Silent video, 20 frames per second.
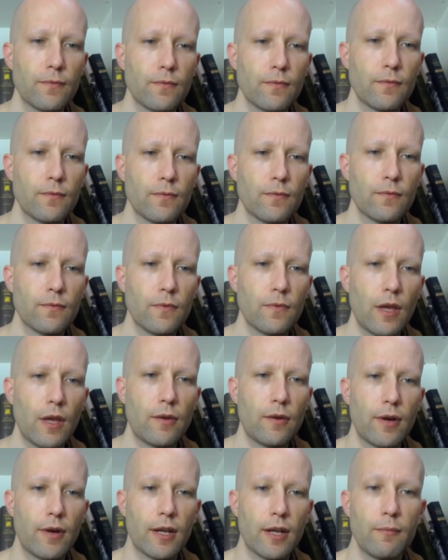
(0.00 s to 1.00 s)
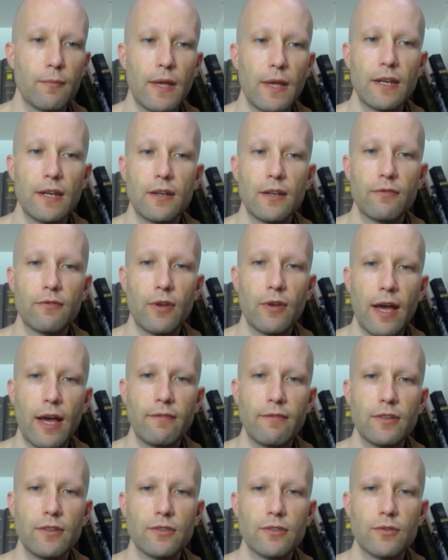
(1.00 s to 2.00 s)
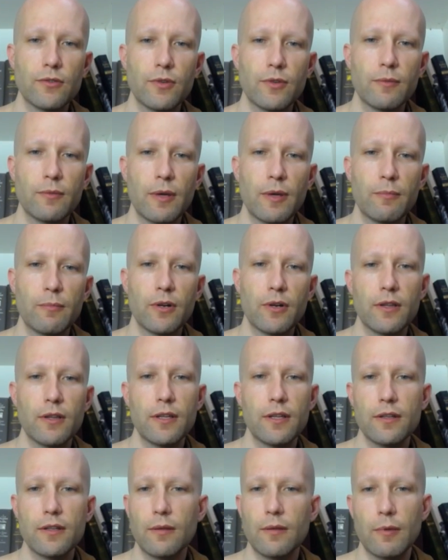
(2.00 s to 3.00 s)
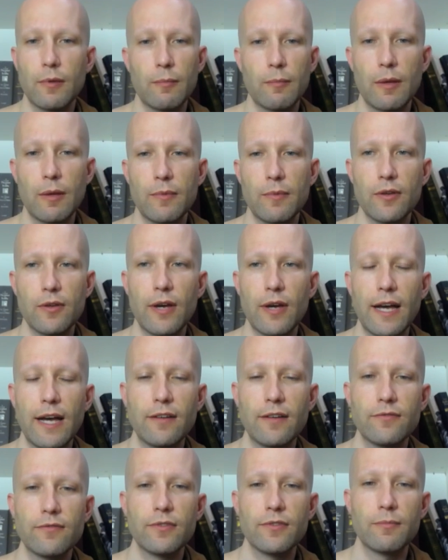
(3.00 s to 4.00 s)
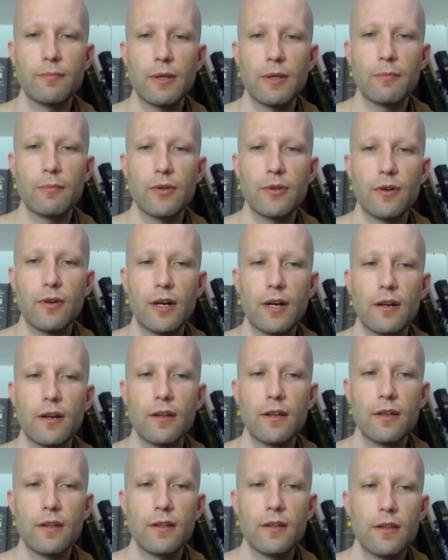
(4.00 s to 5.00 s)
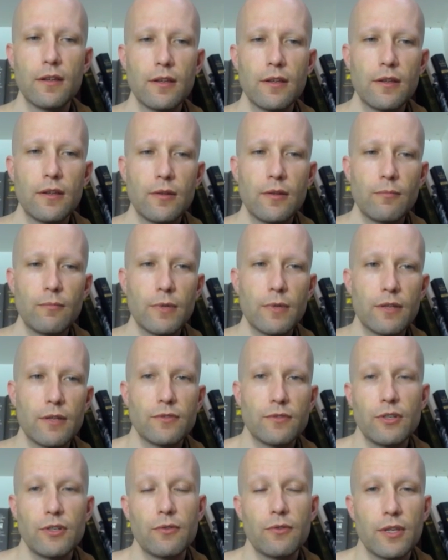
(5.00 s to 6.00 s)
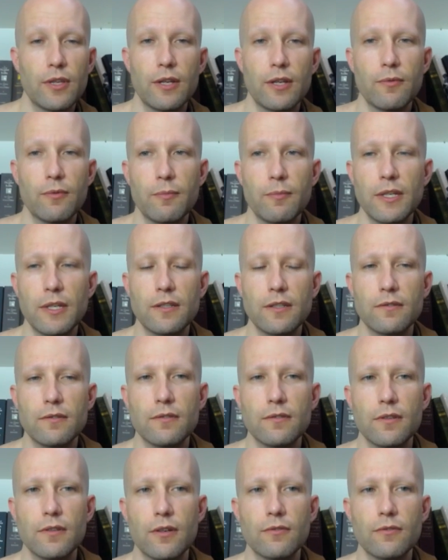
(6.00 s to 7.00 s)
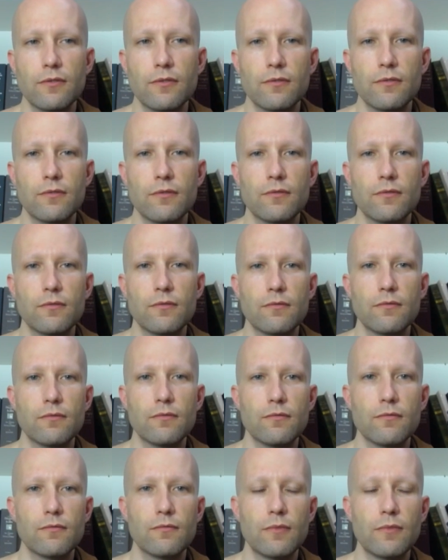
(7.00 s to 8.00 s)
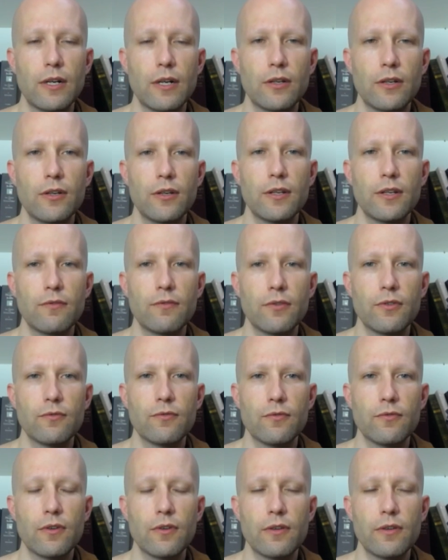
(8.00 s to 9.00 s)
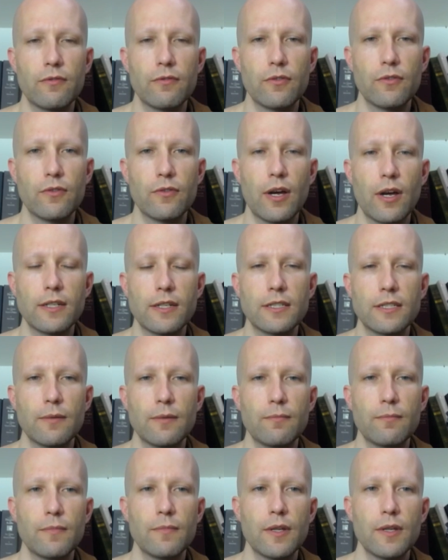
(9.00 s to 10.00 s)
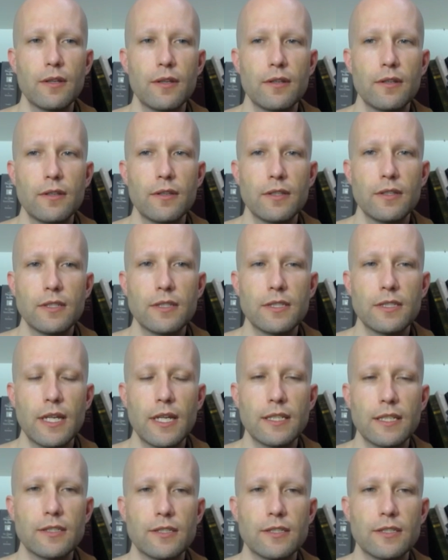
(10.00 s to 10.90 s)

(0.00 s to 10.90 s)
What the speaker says: I'd recommend, if you haven't, to read my booklet. I mean, maybe you have and maybe you are. But if so, then it would be, you know, well, good if you've got some states of